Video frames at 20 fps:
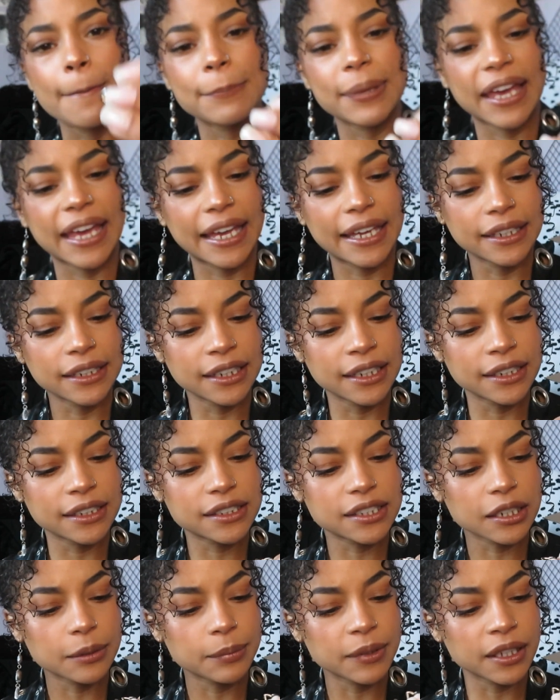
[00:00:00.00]
painted
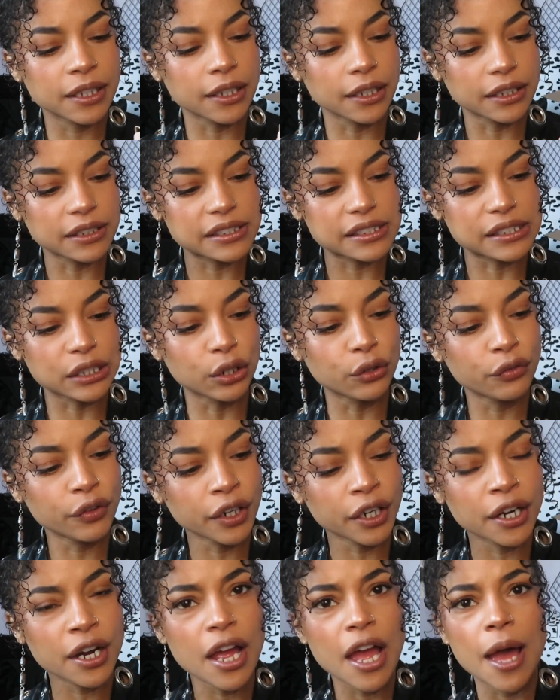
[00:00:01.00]
to be
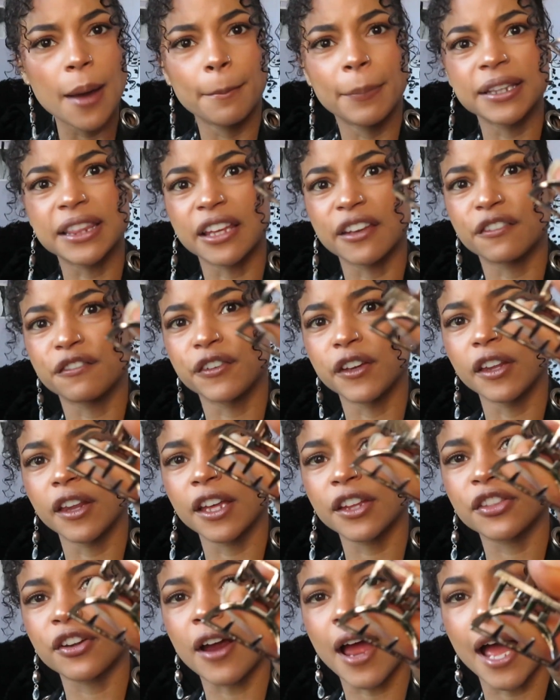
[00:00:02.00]
silver but they feel
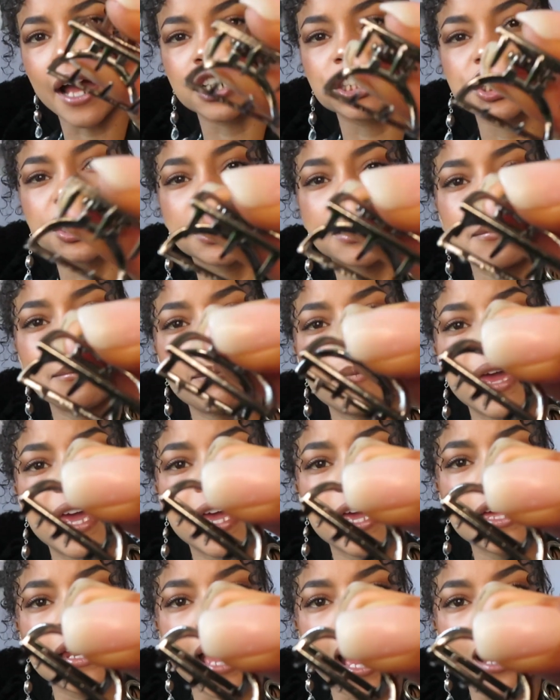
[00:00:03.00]
like they're actually
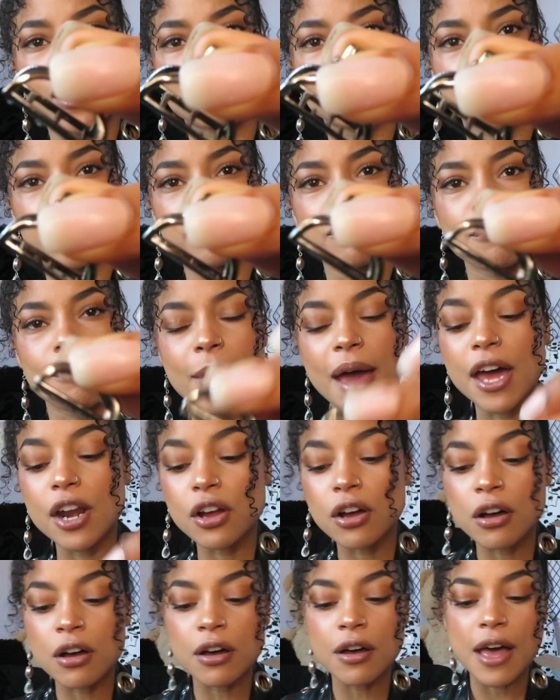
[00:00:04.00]
made out of
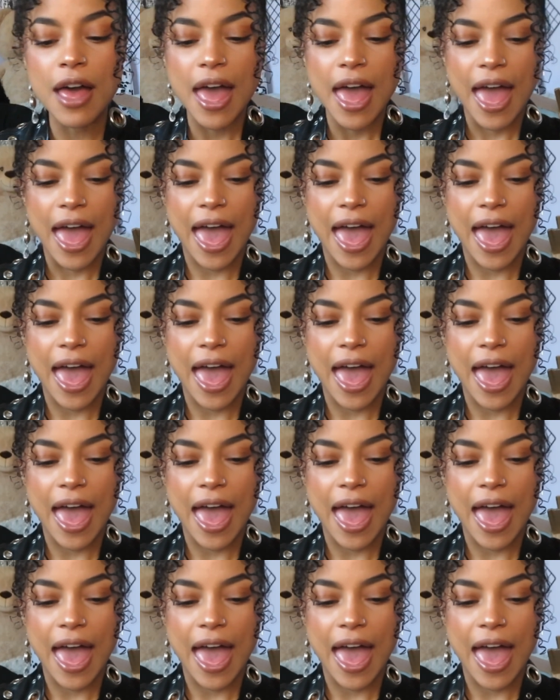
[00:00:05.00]
metal